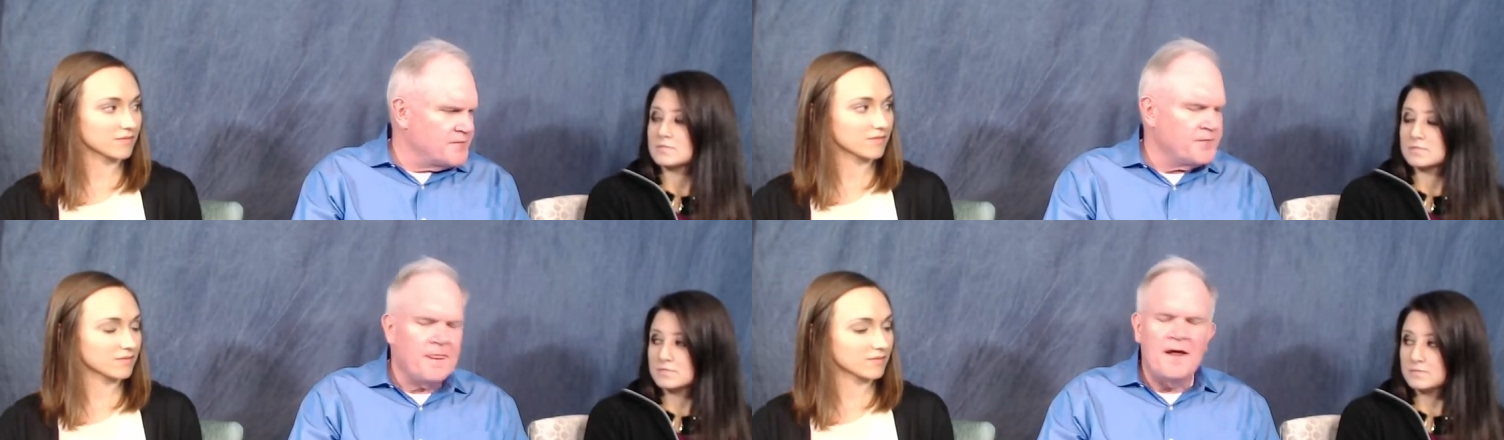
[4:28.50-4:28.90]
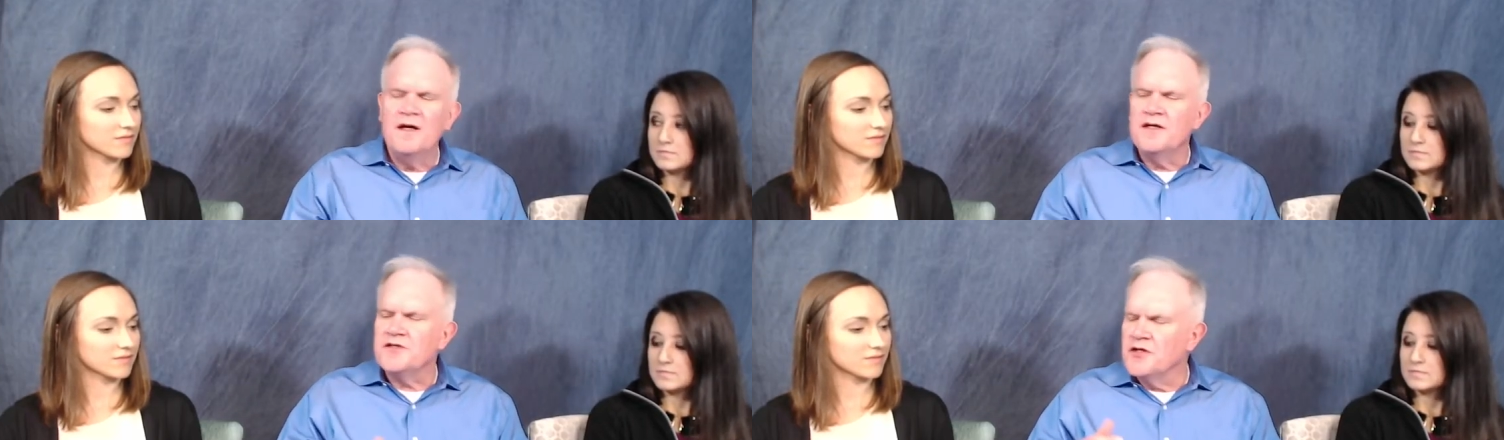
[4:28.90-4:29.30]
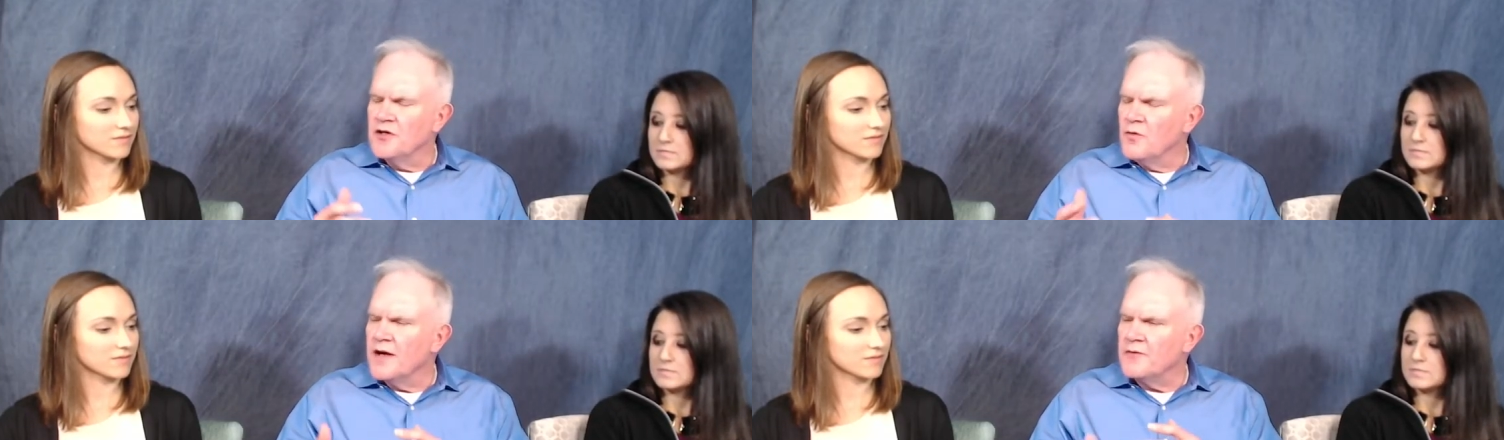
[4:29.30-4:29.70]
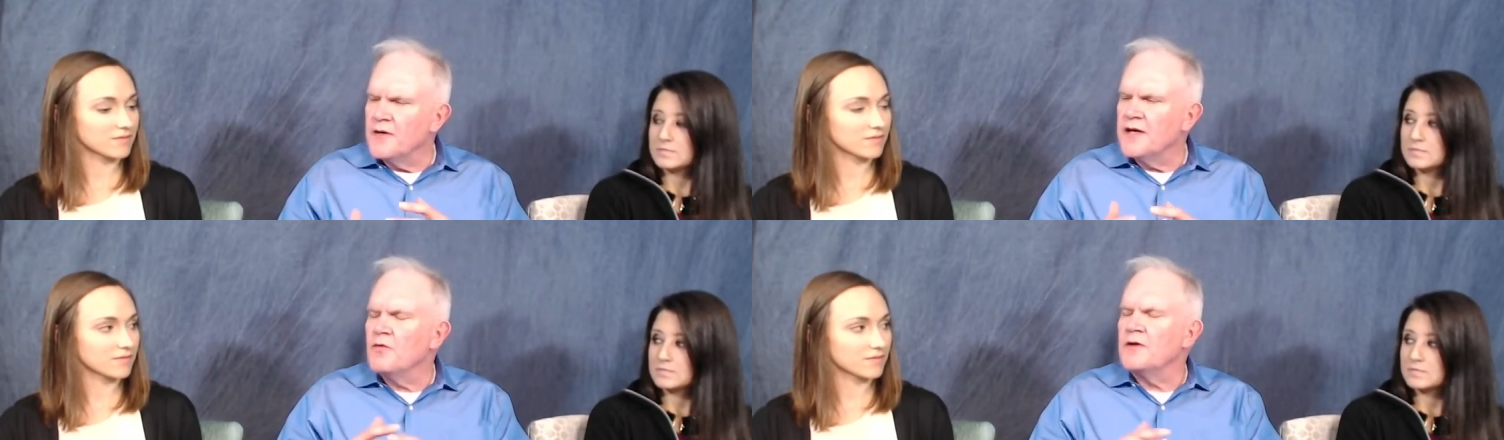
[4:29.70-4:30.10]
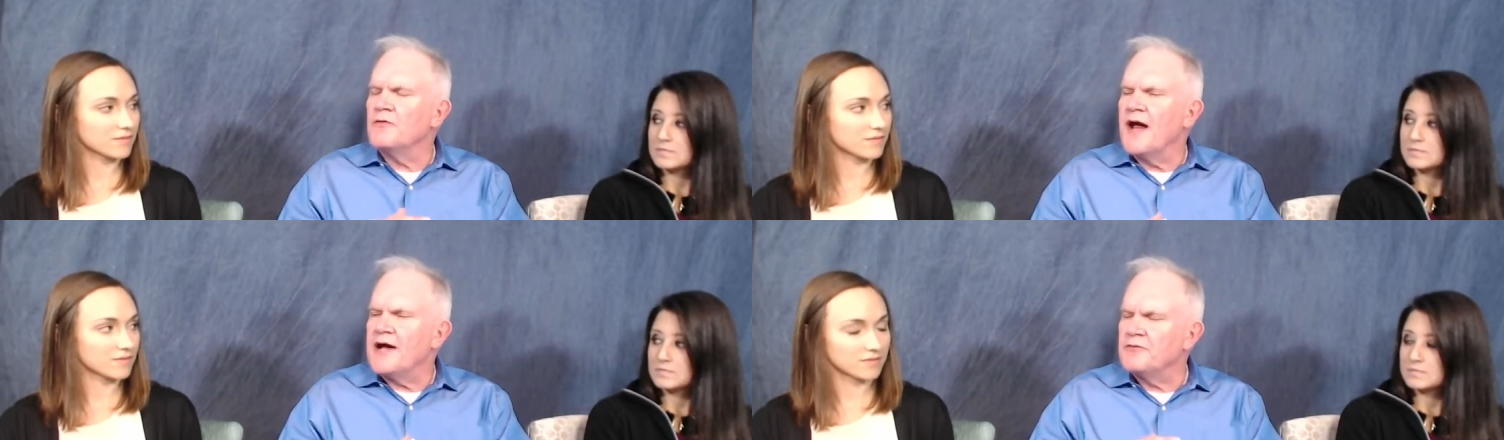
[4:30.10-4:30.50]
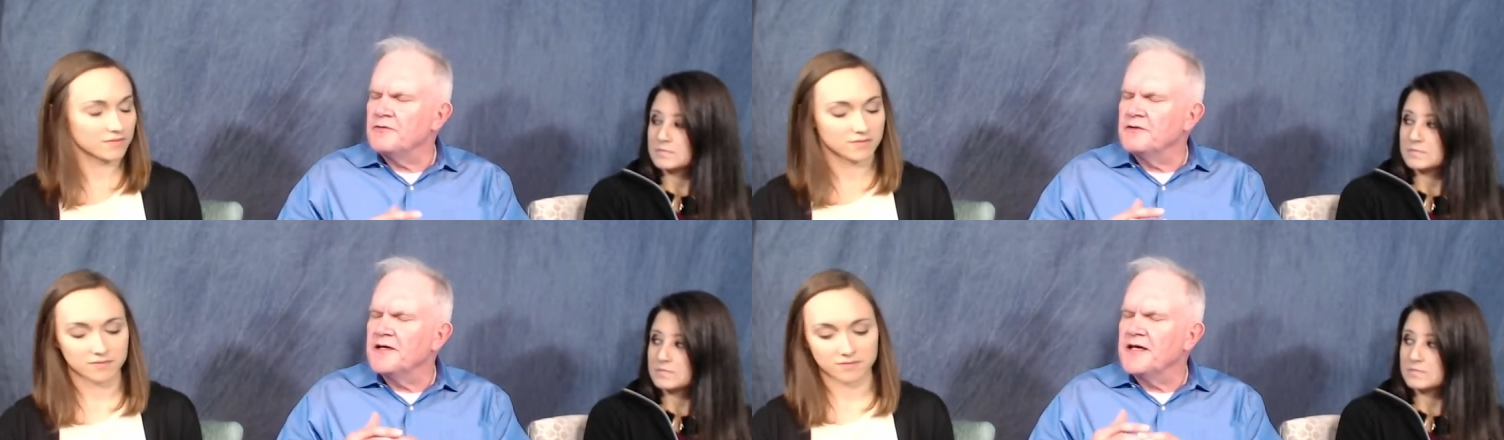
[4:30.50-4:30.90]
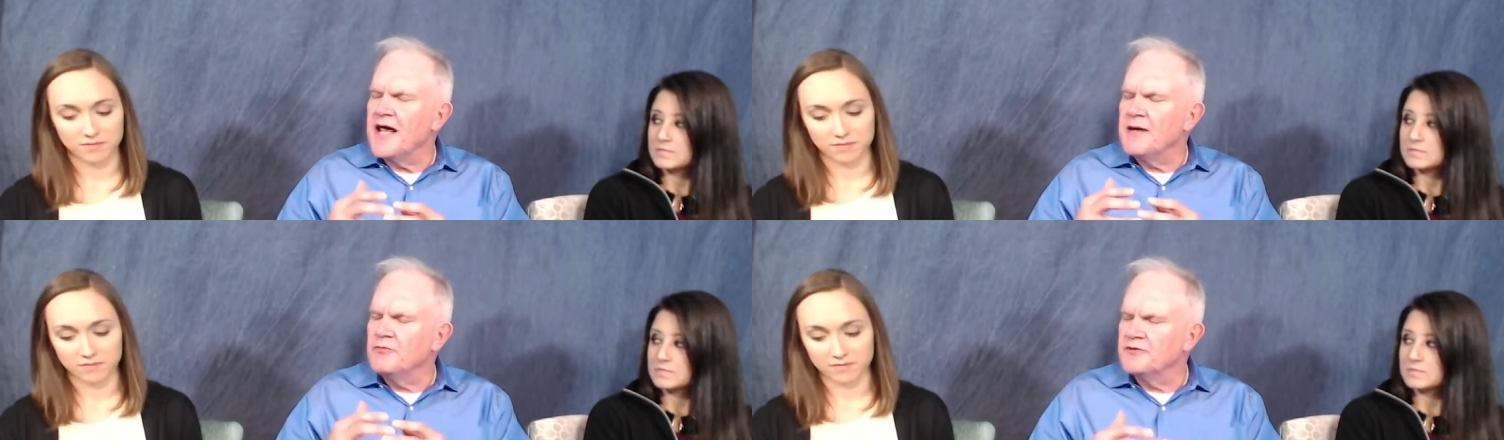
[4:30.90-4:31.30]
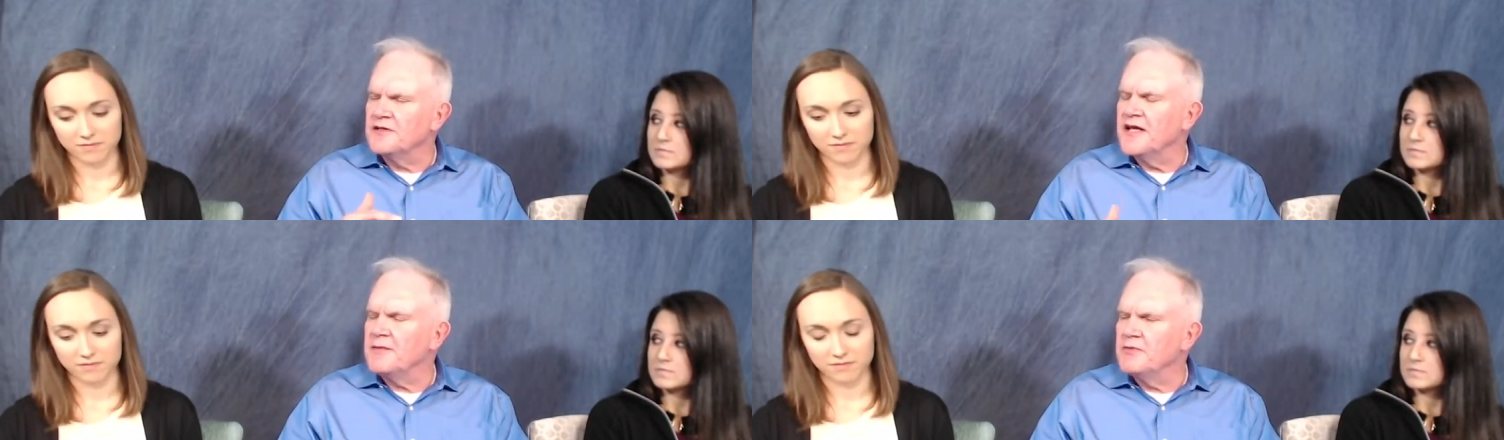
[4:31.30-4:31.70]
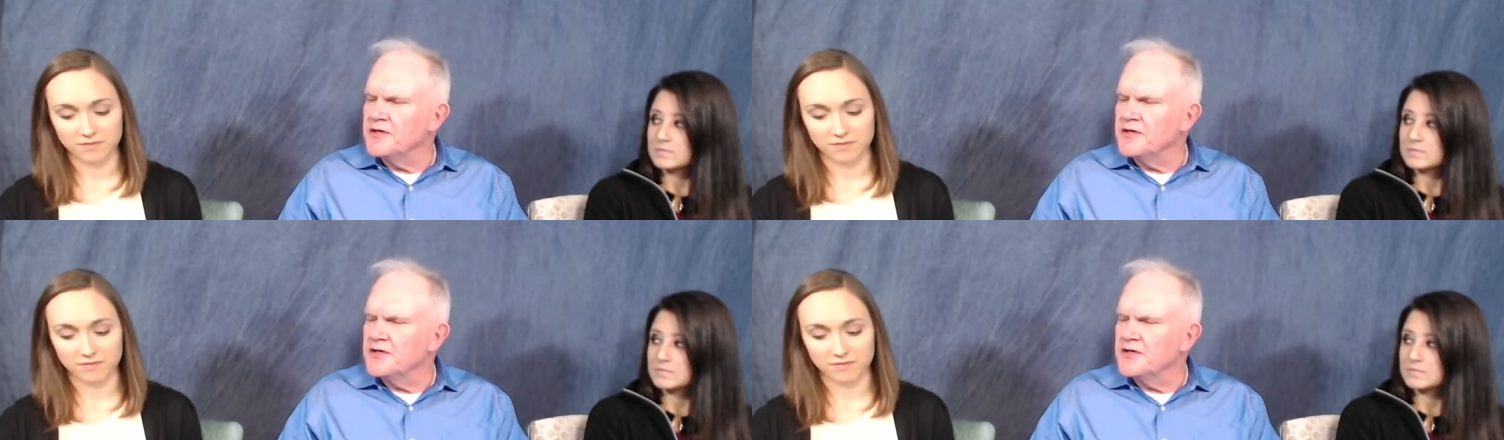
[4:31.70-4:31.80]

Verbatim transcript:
Speaker 1: Mm-hmm. So when we're accurately able to label